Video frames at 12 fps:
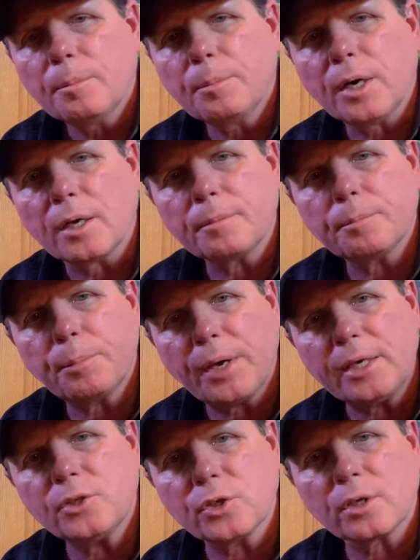But
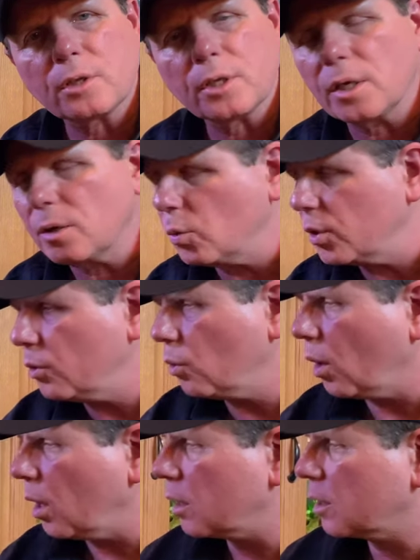basically, when you
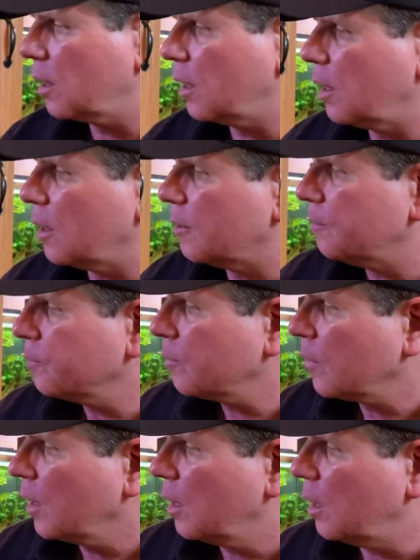are getting
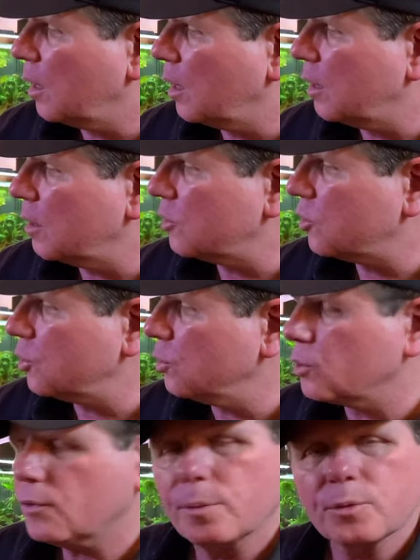
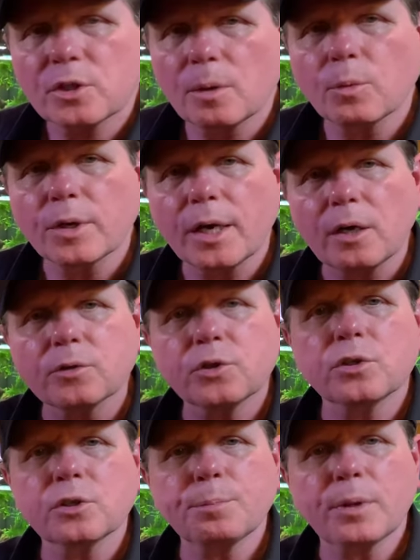shoots from someone
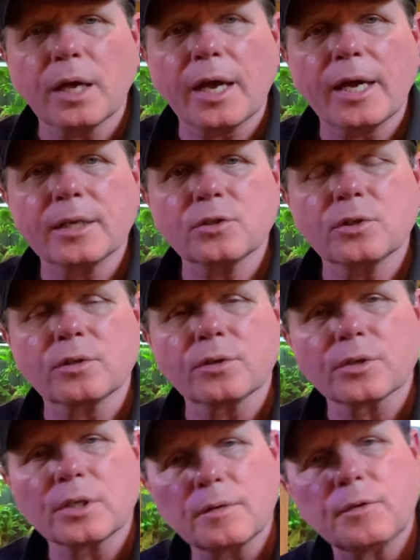else's plants that they're
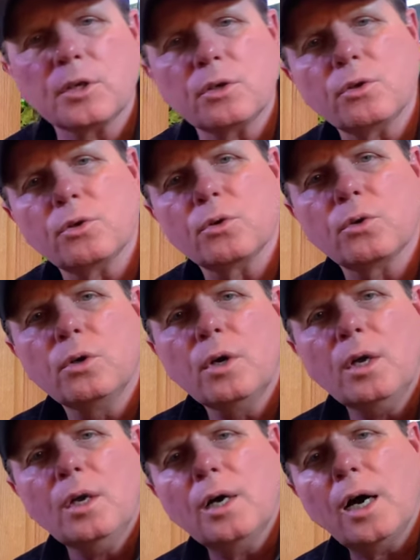giving you,
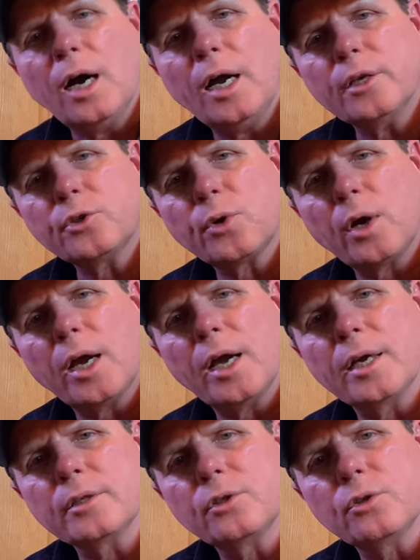I
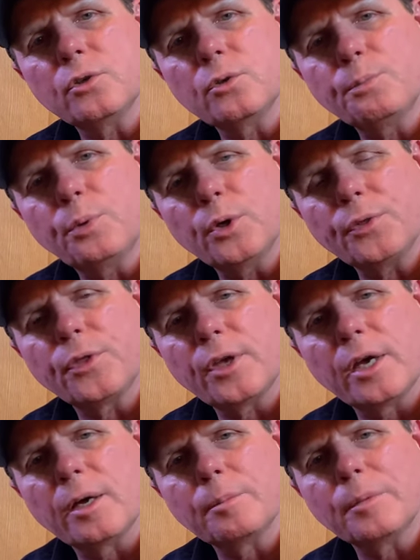try to put
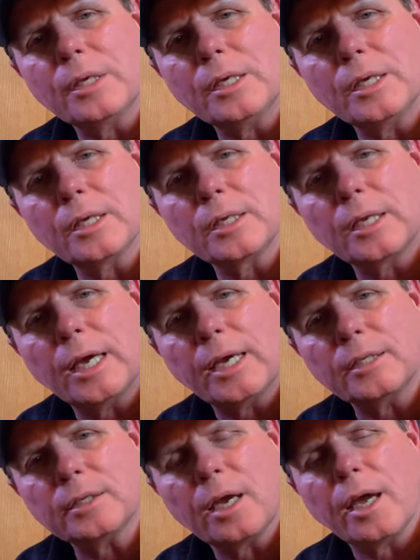them in a
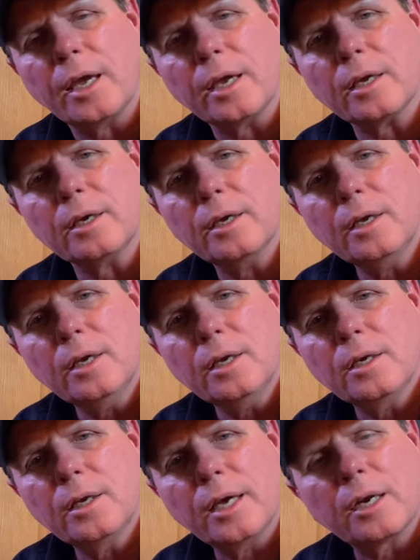tank
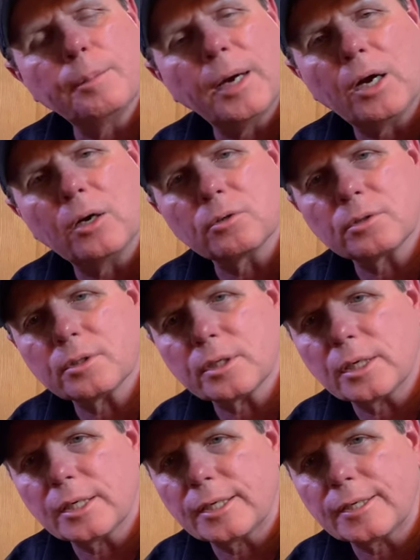at about
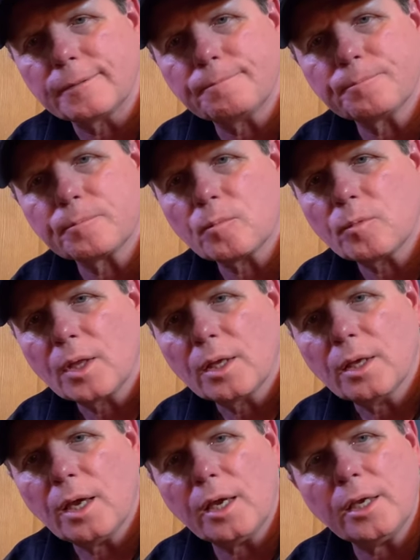
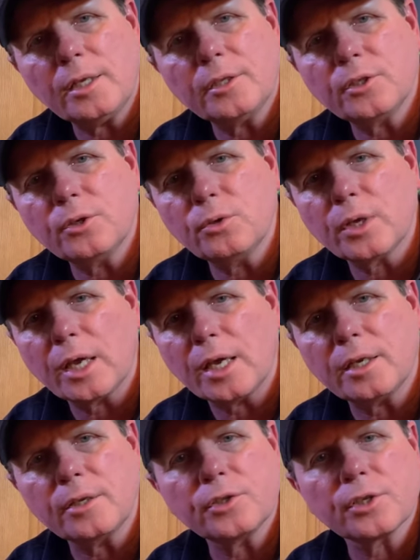82 to
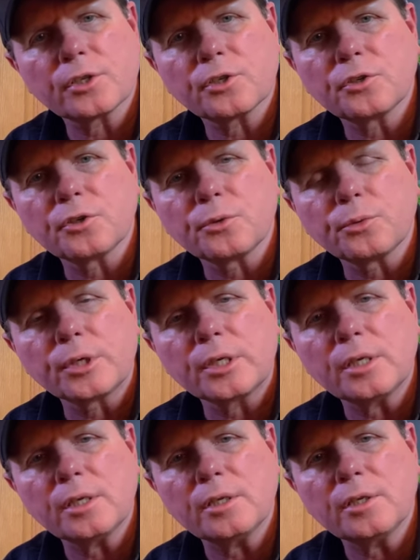86
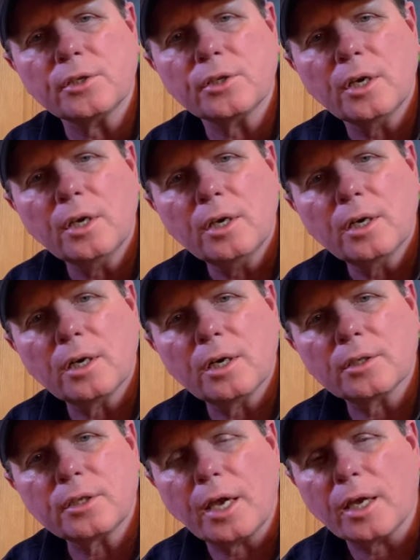degrees,
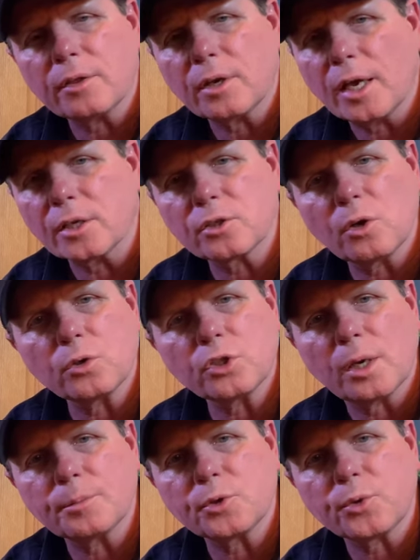a tank that has no
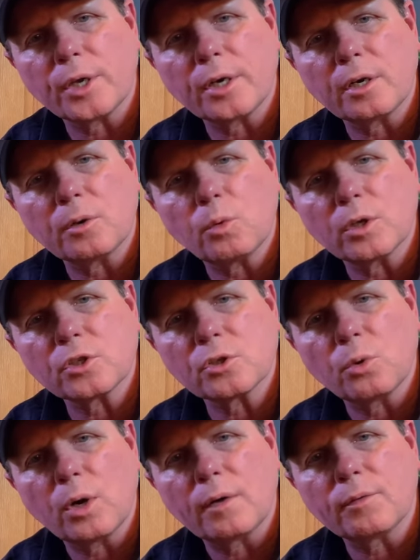substrate in it
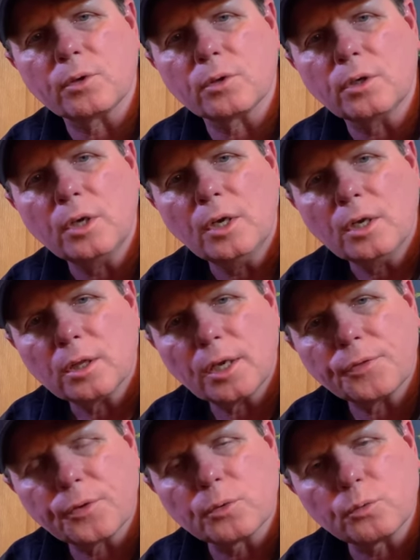whatsoever.
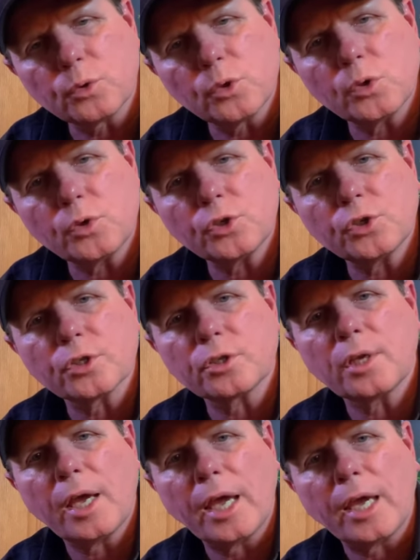Let their roots
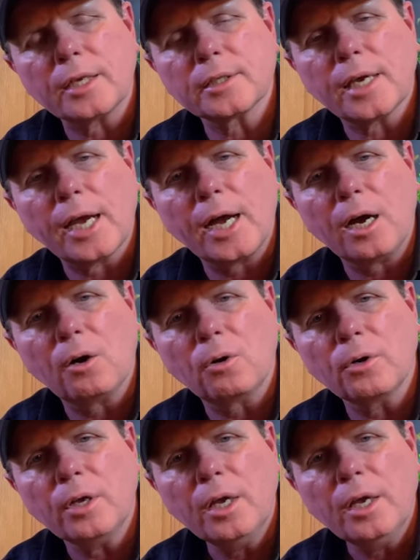just hang
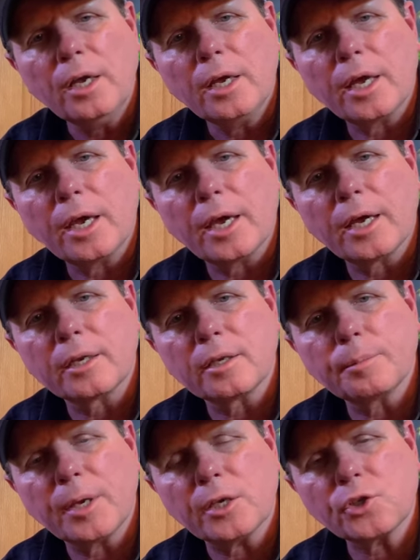down and
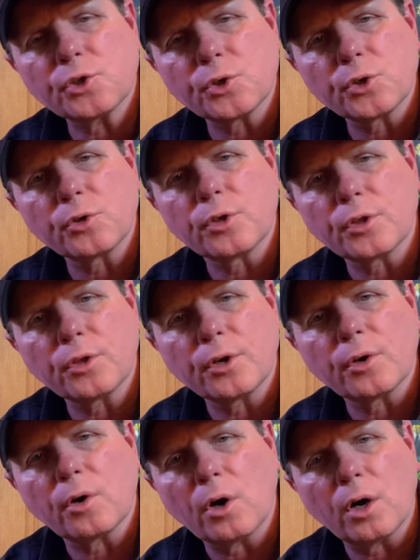make sure that
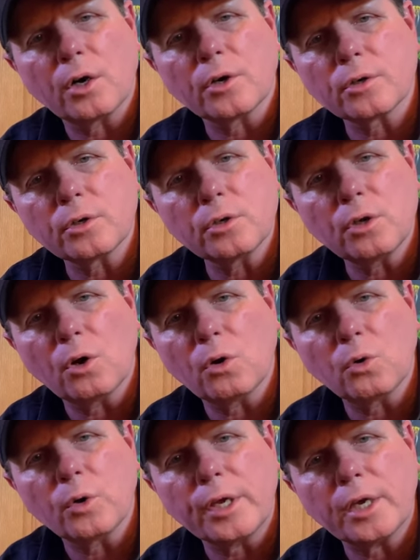there are
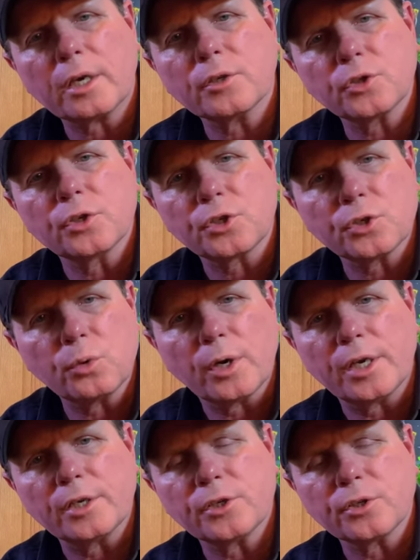no ick
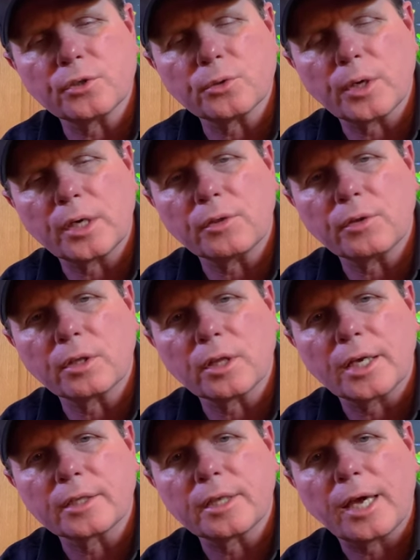situations or anything
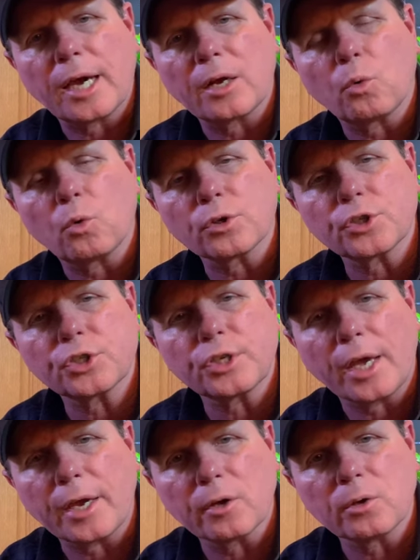like that, or
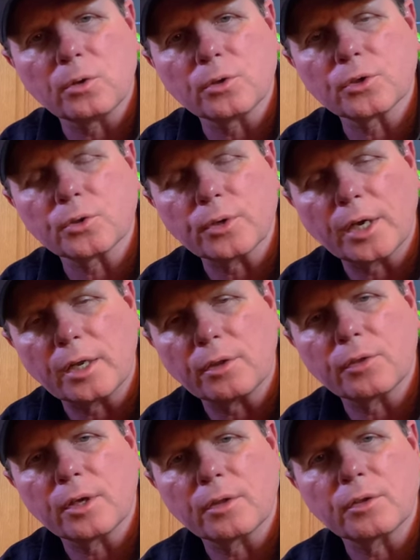snails or
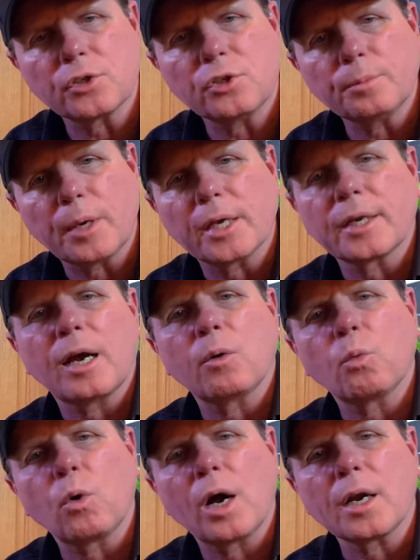anything that you may not
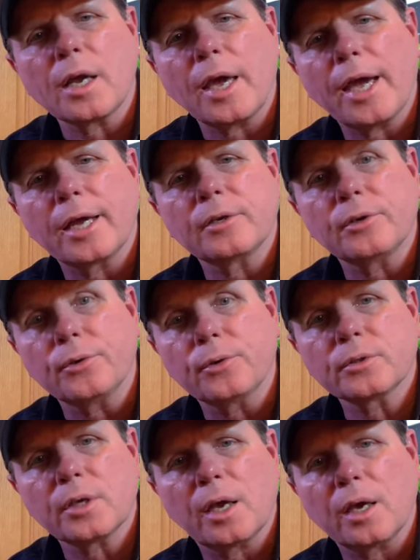want to add to your
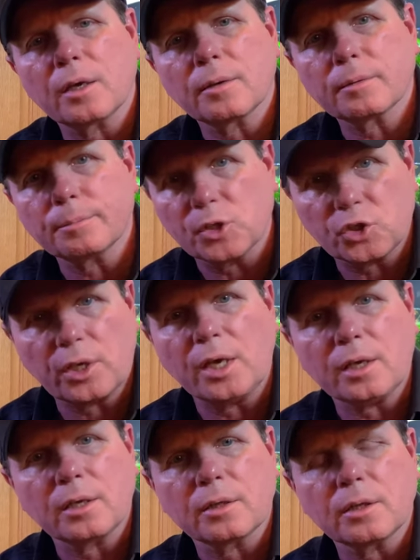tank
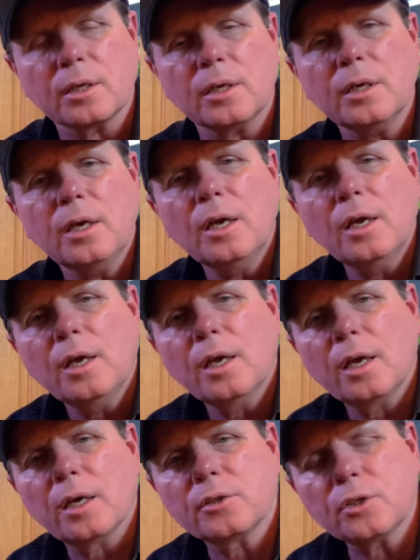mistakenly.
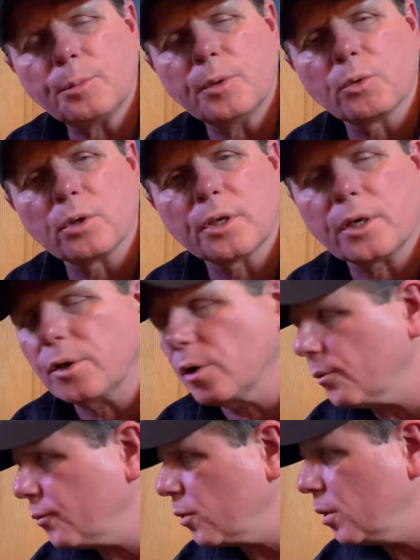And just be really
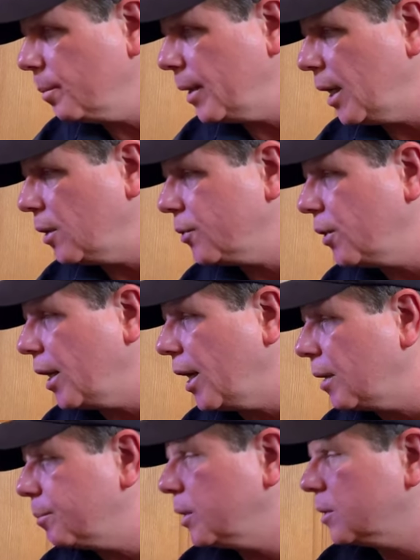careful about
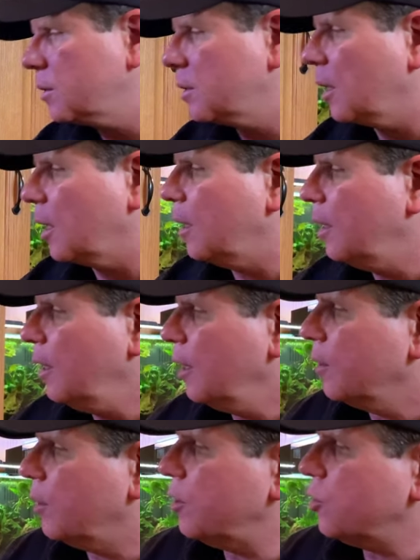that. But
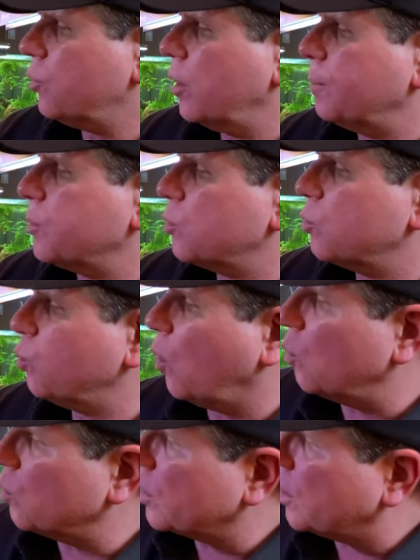these crypts
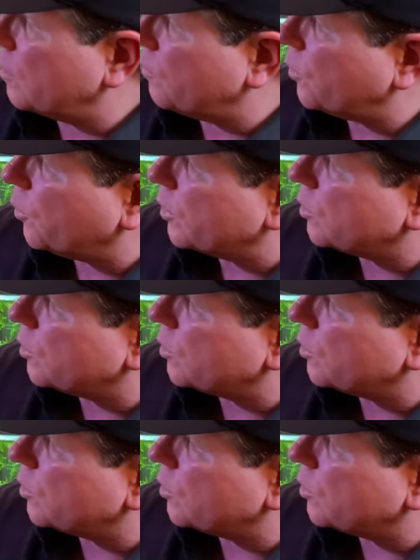won't get very